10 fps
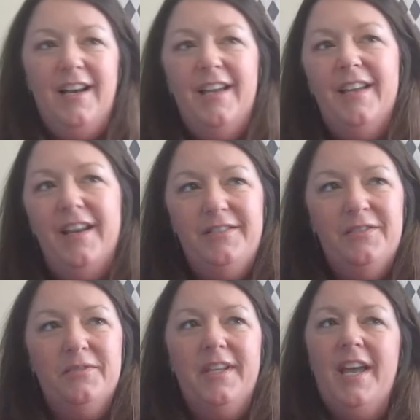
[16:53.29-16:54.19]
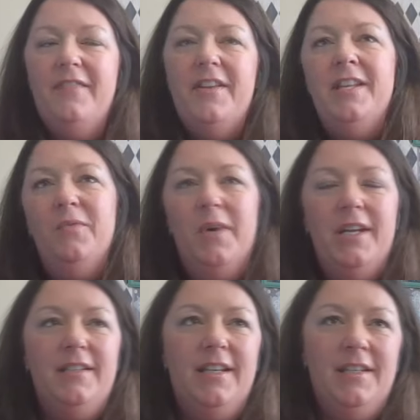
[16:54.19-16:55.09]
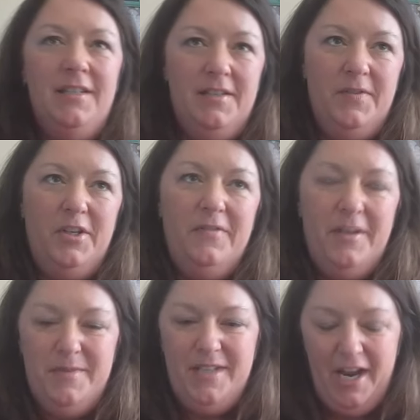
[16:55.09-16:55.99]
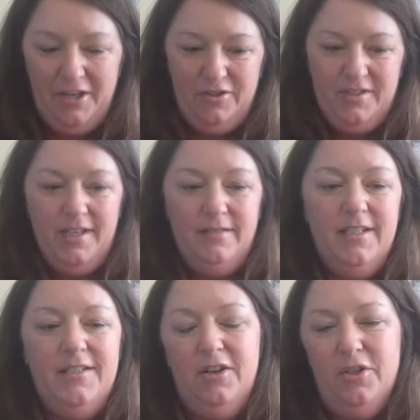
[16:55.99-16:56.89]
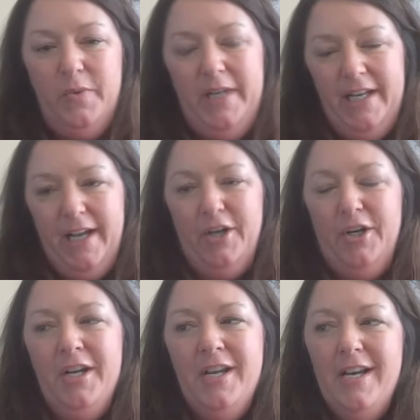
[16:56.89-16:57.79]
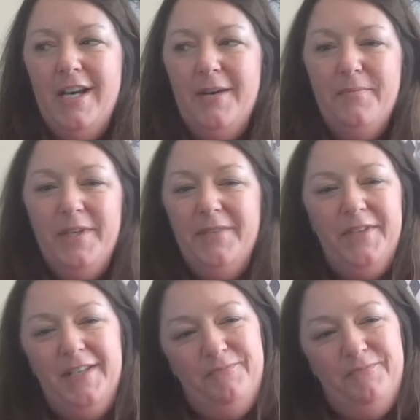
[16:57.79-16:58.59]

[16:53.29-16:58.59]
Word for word: I, I don't think I have any way to get to this very famous actress I did start tweeting at her um, but